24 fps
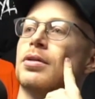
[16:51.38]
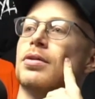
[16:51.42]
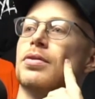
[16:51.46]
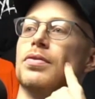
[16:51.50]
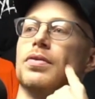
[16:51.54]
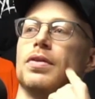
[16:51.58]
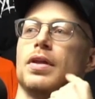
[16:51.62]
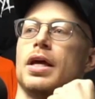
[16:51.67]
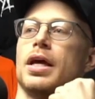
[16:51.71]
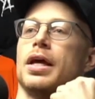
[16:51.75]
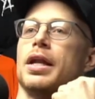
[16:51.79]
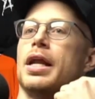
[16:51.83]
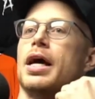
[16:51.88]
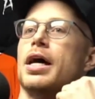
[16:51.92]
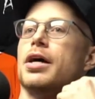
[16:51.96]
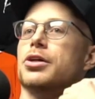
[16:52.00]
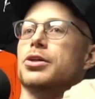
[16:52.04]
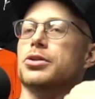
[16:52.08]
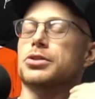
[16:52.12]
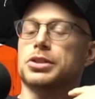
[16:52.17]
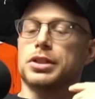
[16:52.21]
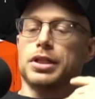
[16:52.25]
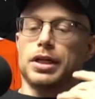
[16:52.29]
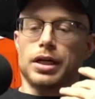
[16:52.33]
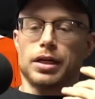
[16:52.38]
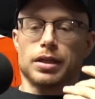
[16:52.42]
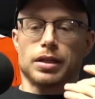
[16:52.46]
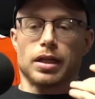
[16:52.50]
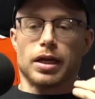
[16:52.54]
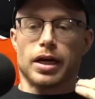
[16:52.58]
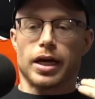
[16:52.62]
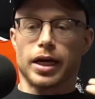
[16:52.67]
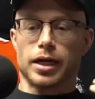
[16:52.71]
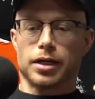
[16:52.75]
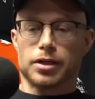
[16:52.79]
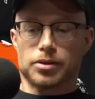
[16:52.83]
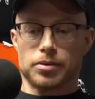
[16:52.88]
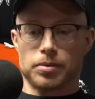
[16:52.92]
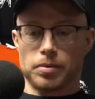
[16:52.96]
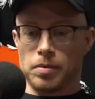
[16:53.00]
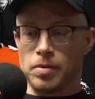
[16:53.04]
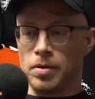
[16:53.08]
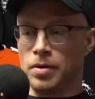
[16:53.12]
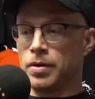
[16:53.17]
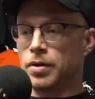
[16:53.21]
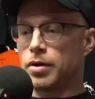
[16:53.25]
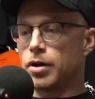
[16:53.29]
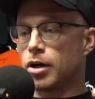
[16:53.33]
And now you're seeing like
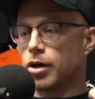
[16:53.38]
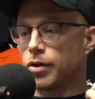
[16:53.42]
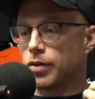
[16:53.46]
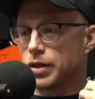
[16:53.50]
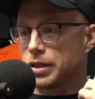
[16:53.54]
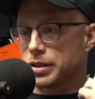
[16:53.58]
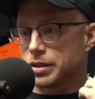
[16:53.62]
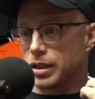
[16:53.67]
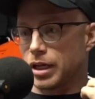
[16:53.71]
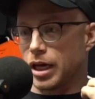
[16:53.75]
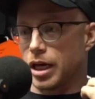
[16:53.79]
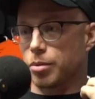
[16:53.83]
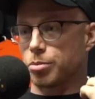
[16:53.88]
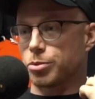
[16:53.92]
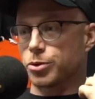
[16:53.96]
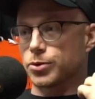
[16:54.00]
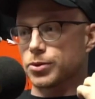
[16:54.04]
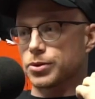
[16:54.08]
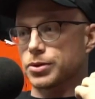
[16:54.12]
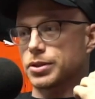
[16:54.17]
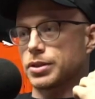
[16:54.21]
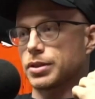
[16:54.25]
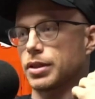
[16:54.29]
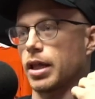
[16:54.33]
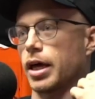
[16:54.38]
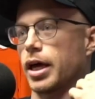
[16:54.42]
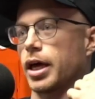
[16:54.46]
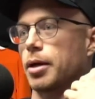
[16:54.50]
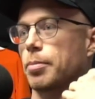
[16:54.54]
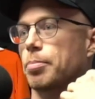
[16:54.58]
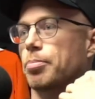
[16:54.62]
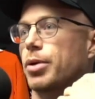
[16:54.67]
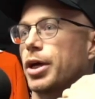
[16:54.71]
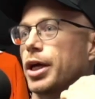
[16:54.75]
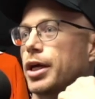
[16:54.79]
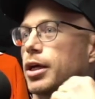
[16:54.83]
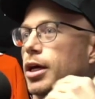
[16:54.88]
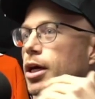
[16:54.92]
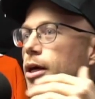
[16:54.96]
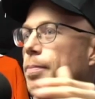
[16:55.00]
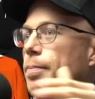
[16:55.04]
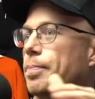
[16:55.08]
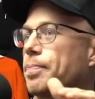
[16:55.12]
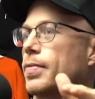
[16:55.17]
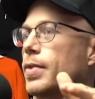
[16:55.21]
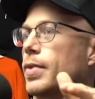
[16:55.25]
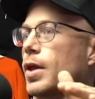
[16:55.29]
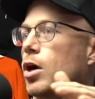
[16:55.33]
all these labels like pick up
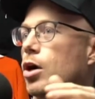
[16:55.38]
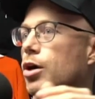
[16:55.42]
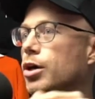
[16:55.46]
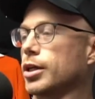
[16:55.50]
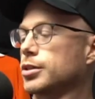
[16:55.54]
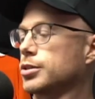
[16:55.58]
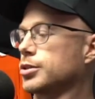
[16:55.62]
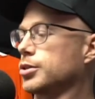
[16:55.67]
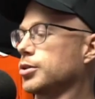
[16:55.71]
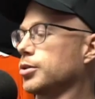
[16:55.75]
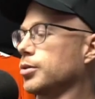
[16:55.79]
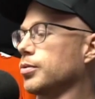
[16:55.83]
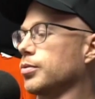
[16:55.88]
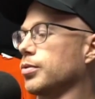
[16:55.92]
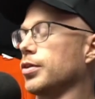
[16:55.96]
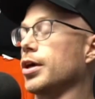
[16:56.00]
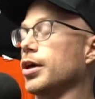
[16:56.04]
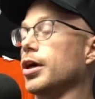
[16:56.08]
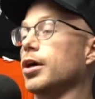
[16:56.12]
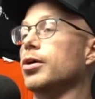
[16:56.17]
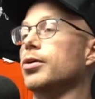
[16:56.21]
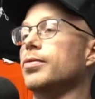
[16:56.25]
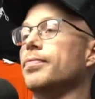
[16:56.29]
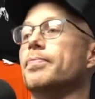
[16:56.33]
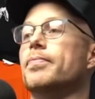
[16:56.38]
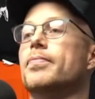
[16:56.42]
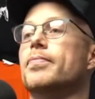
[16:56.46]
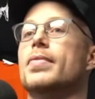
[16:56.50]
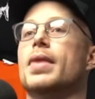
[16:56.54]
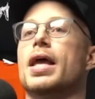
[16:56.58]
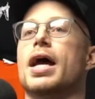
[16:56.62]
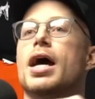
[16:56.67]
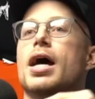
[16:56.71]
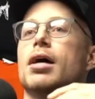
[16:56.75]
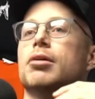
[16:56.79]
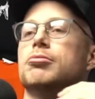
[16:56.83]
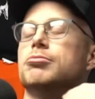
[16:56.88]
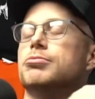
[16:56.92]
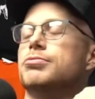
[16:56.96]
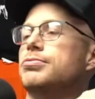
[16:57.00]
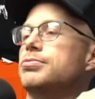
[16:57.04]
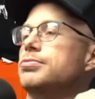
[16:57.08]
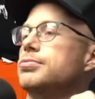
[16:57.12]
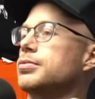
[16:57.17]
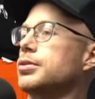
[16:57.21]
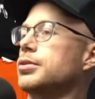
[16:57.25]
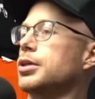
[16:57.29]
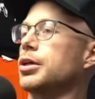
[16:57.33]
artists who they'll have,
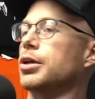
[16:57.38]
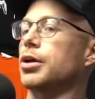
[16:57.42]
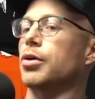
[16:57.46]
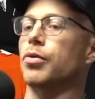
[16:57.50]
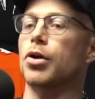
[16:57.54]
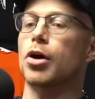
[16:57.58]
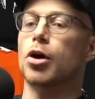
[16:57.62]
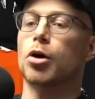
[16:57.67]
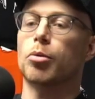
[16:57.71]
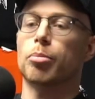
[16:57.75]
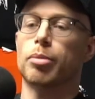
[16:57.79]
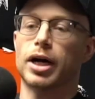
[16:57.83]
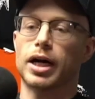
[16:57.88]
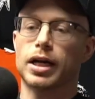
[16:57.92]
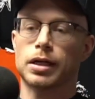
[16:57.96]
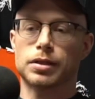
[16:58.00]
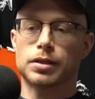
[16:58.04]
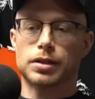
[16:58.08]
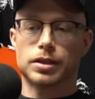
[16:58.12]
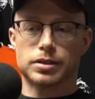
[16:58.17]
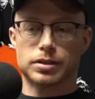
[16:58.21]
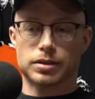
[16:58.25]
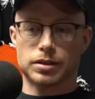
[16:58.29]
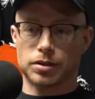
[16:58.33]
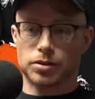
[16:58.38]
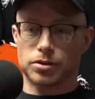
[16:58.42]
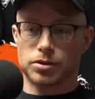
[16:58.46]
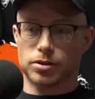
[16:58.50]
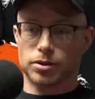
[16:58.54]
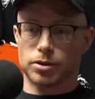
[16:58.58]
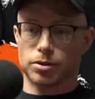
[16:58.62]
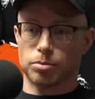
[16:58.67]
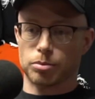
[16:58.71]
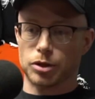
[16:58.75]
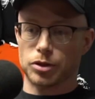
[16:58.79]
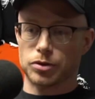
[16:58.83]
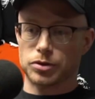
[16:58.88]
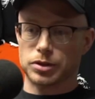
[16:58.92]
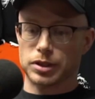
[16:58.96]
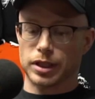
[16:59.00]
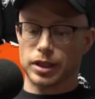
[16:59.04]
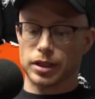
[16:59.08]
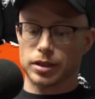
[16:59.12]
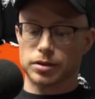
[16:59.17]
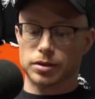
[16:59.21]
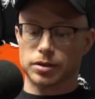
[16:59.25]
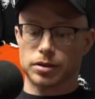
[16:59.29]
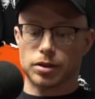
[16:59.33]
you know, nobody listening to their music,
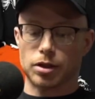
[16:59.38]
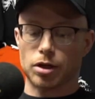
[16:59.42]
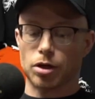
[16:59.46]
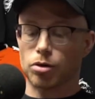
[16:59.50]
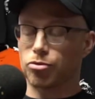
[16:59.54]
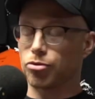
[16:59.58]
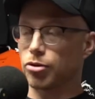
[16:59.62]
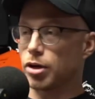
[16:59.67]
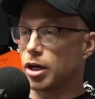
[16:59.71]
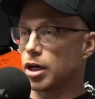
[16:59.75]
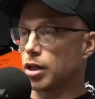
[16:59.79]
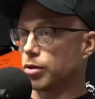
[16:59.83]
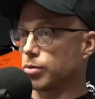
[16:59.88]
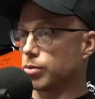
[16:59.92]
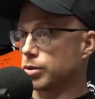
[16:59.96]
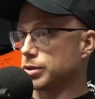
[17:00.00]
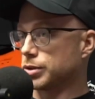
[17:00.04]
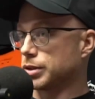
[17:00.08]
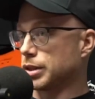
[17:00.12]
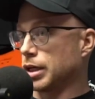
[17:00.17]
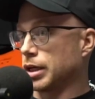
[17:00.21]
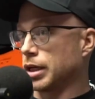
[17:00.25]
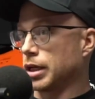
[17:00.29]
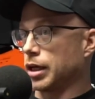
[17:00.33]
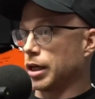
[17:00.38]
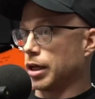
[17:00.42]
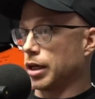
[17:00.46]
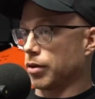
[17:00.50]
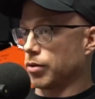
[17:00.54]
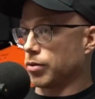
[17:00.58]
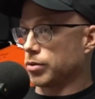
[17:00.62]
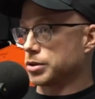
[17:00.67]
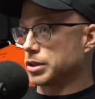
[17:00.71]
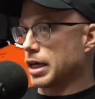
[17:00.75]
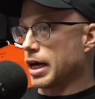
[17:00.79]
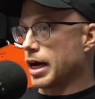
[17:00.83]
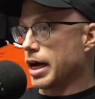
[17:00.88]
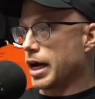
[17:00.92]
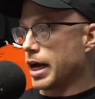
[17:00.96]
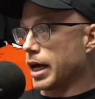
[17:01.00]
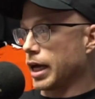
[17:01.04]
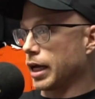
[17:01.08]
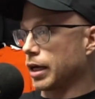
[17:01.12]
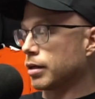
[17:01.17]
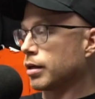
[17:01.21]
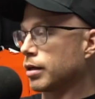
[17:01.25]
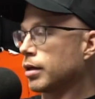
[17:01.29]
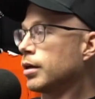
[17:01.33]
no followers on any other site.
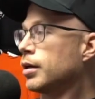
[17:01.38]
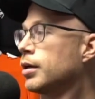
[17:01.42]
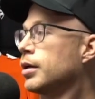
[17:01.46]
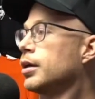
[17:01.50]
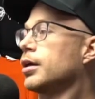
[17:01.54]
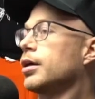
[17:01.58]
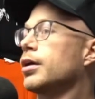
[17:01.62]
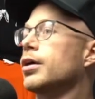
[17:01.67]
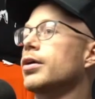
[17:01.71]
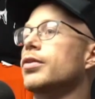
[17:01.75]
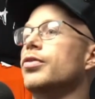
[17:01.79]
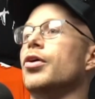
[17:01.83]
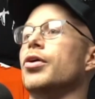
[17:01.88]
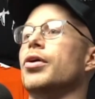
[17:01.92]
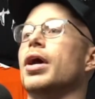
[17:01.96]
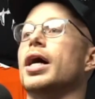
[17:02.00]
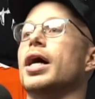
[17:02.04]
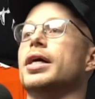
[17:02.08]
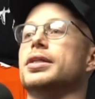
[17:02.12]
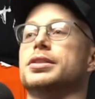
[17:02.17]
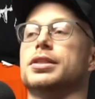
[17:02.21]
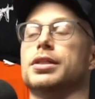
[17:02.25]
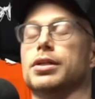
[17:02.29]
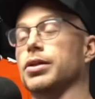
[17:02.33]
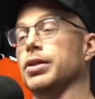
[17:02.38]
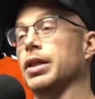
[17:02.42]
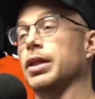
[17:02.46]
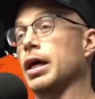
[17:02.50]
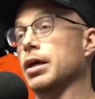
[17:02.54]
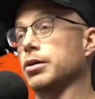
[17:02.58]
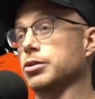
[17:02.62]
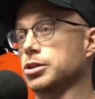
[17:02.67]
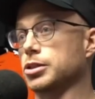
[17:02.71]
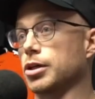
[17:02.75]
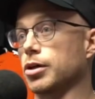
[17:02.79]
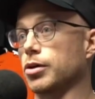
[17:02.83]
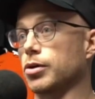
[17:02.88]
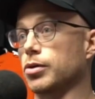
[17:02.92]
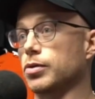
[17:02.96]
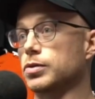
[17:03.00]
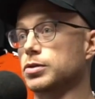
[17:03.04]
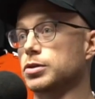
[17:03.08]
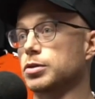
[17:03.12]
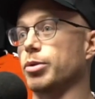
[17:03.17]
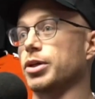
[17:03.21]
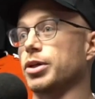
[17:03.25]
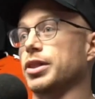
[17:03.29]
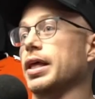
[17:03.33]
They're not selling out shows,
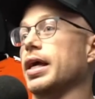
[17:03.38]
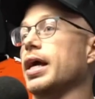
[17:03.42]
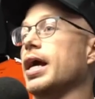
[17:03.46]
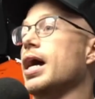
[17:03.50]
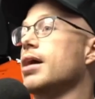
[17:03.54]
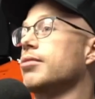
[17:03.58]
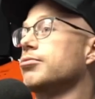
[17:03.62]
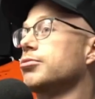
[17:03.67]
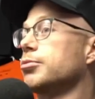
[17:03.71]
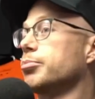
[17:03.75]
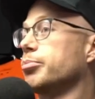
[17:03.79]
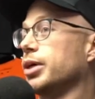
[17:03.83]
but they have TikTok.